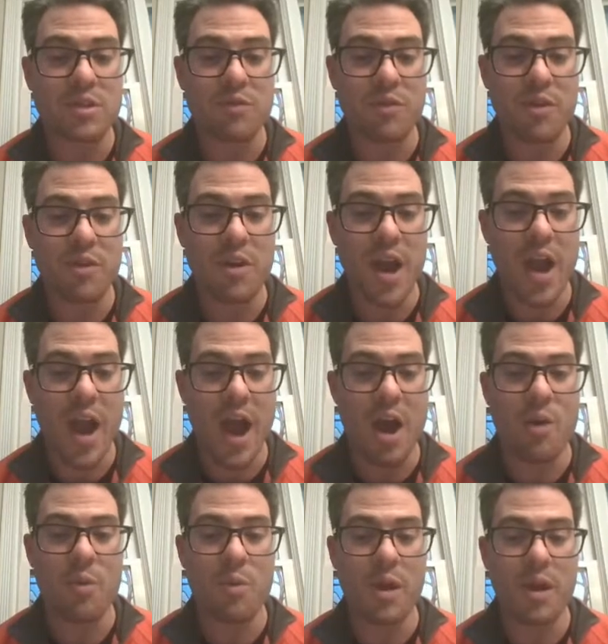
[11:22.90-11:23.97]
for
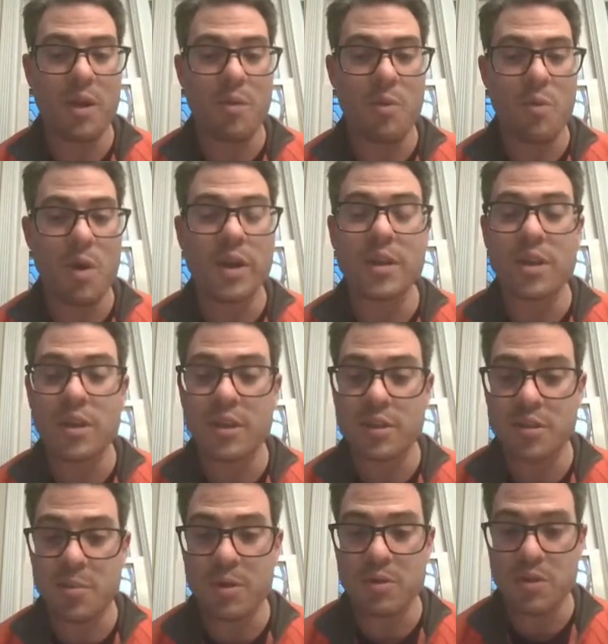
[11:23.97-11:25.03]
how we want to
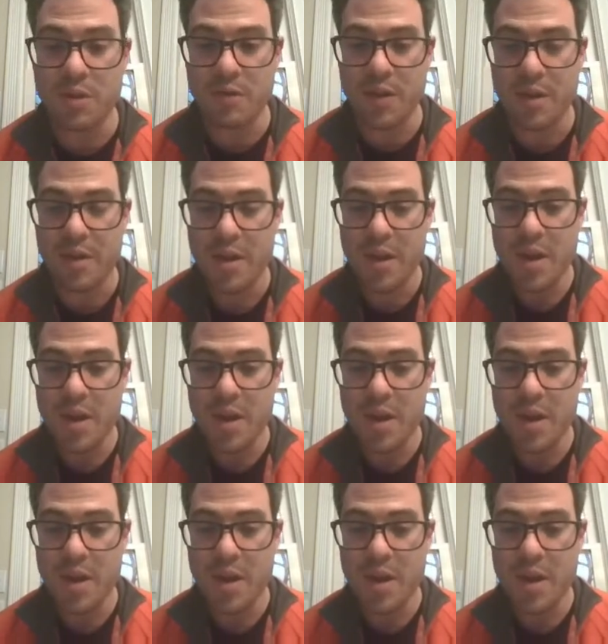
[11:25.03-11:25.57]
dispose of it.